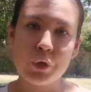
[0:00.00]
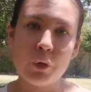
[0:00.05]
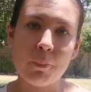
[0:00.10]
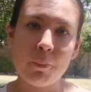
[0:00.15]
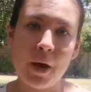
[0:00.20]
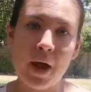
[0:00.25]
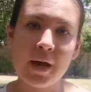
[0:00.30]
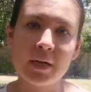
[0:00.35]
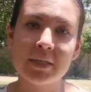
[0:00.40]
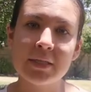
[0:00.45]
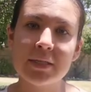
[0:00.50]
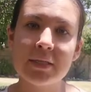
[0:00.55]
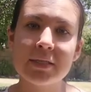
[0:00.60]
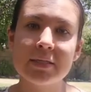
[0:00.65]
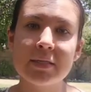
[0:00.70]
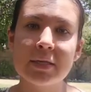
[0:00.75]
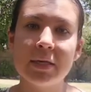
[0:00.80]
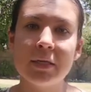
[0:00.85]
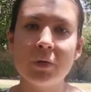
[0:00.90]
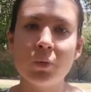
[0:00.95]
your
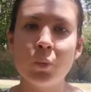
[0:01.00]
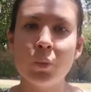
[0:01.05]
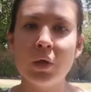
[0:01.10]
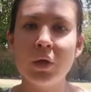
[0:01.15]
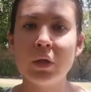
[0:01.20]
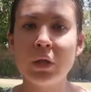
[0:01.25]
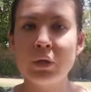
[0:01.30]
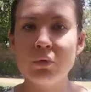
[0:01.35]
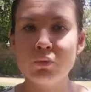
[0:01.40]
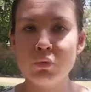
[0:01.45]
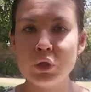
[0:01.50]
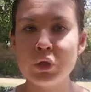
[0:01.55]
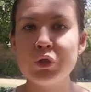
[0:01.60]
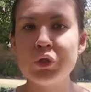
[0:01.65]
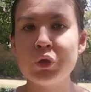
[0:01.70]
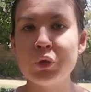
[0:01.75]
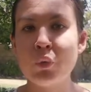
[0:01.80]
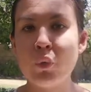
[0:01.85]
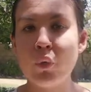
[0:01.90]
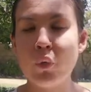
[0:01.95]
practice and will
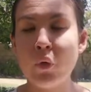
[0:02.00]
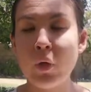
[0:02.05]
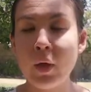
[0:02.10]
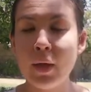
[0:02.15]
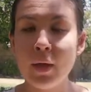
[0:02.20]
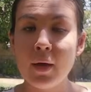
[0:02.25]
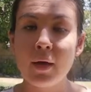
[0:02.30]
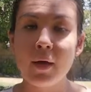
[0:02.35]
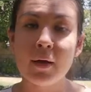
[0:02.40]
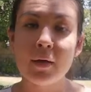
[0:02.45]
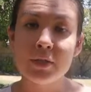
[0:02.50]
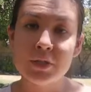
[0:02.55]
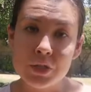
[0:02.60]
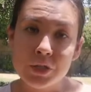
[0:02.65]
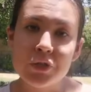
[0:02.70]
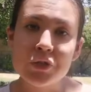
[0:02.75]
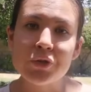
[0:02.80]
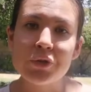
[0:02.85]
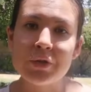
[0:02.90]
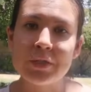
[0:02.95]
enrich your uh,
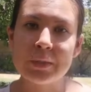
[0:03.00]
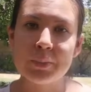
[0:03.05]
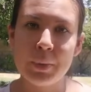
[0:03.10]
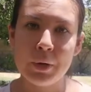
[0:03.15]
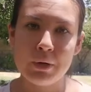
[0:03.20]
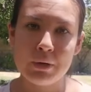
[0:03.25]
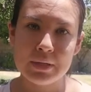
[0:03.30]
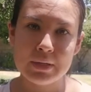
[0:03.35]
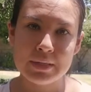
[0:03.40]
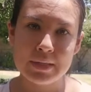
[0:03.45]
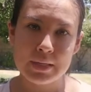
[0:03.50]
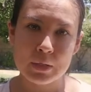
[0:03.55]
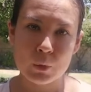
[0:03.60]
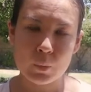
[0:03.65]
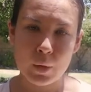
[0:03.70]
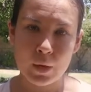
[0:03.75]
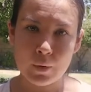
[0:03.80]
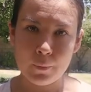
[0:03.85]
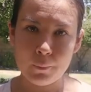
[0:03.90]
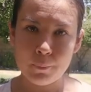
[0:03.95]
teacher experience as
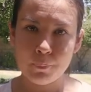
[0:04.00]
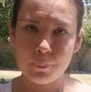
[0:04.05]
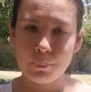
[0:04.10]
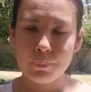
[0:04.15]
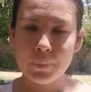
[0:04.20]
well.